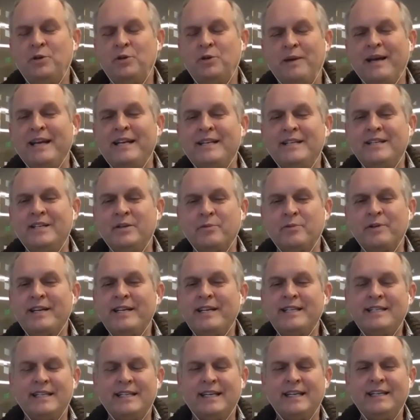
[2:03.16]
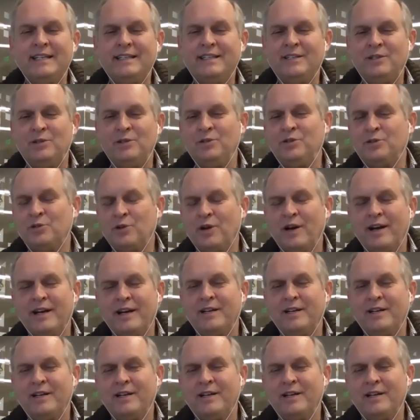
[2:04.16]
way to do Bayesian reasoning, to
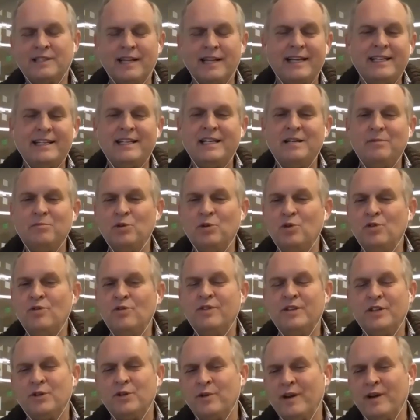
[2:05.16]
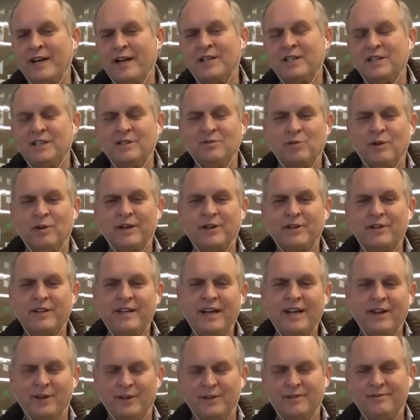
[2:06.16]
try to slightly move in the direction of one or
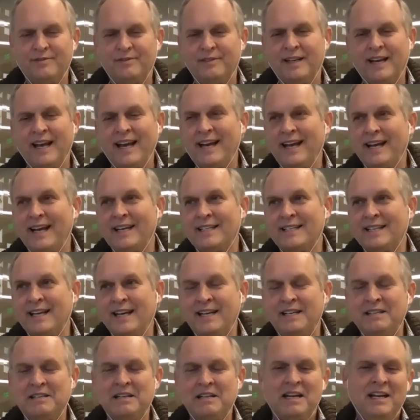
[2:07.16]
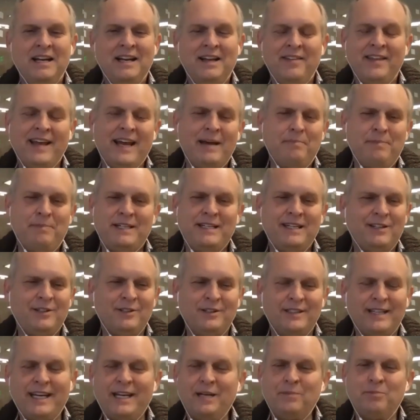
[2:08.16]
the other. And I got to say, that
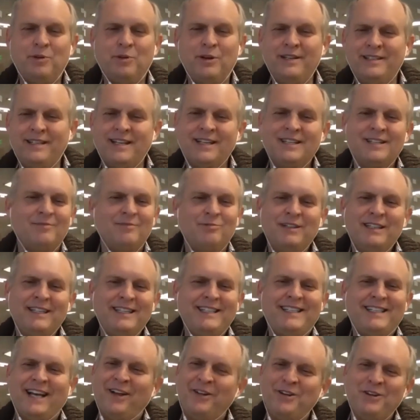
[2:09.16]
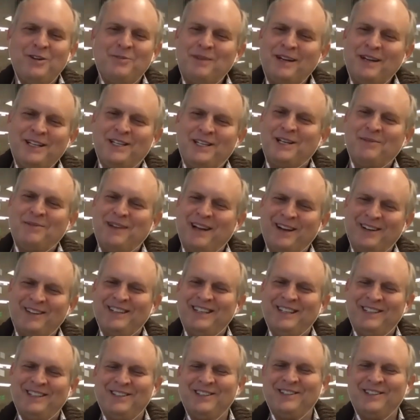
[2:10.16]
particular data point doesn't really tell you much about
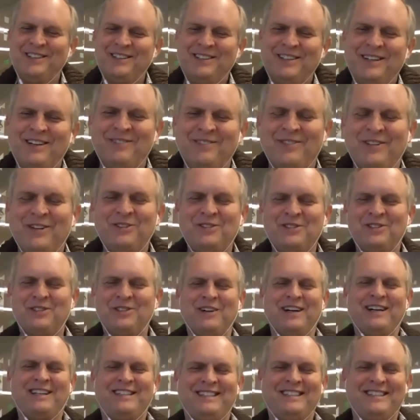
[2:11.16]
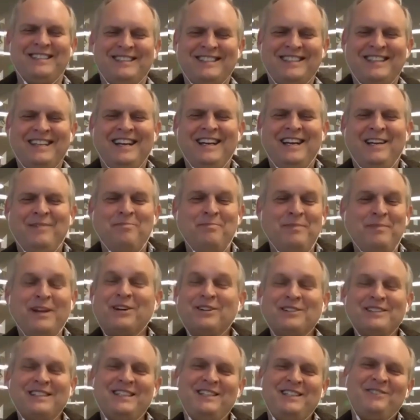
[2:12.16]
either of those directions. Yep.
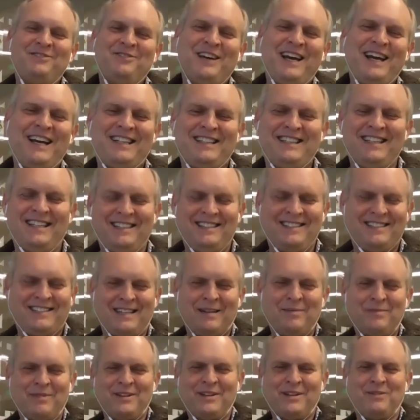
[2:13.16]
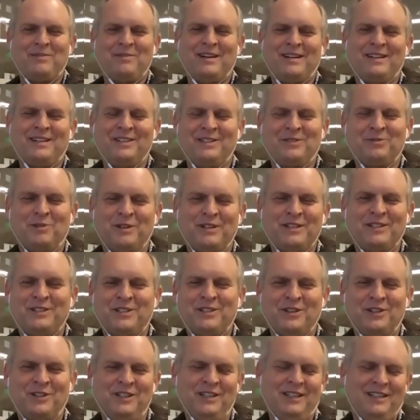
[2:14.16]
Merely the fact that some of their models weren't
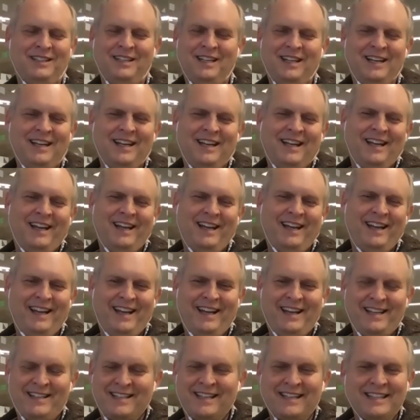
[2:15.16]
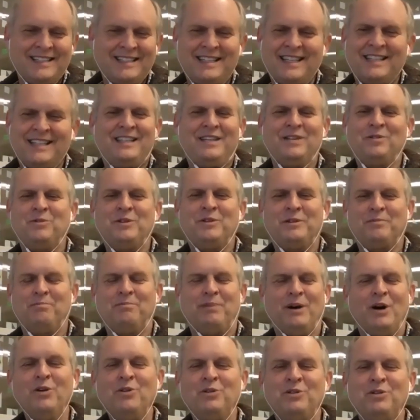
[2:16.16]
so good is consistent with
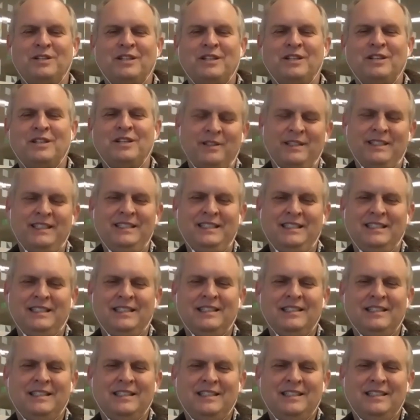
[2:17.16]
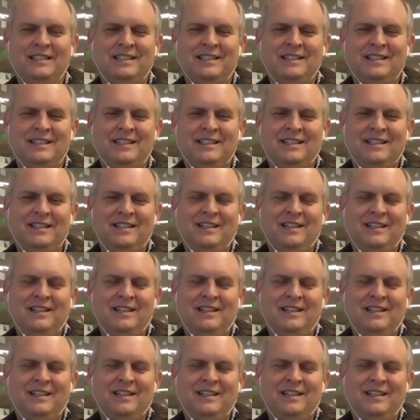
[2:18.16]
both of these stories.